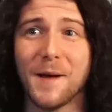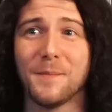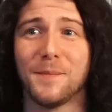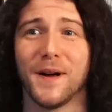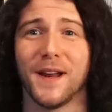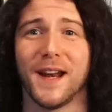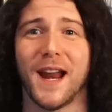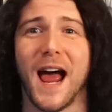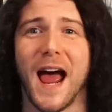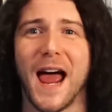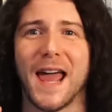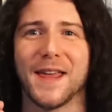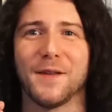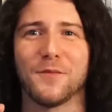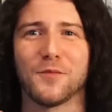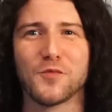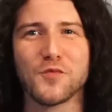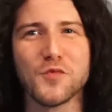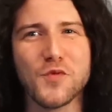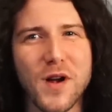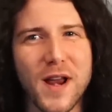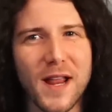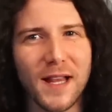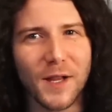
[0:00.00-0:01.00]
but I
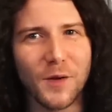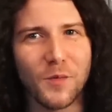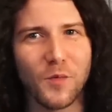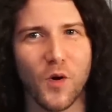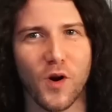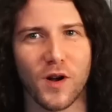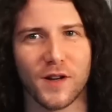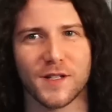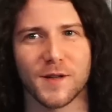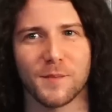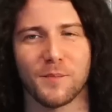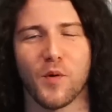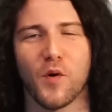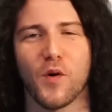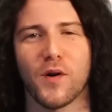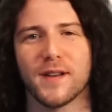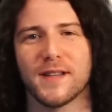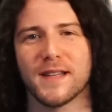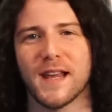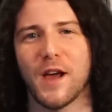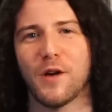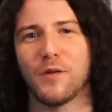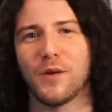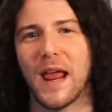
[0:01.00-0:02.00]
really want to
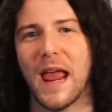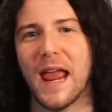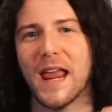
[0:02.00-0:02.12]
point out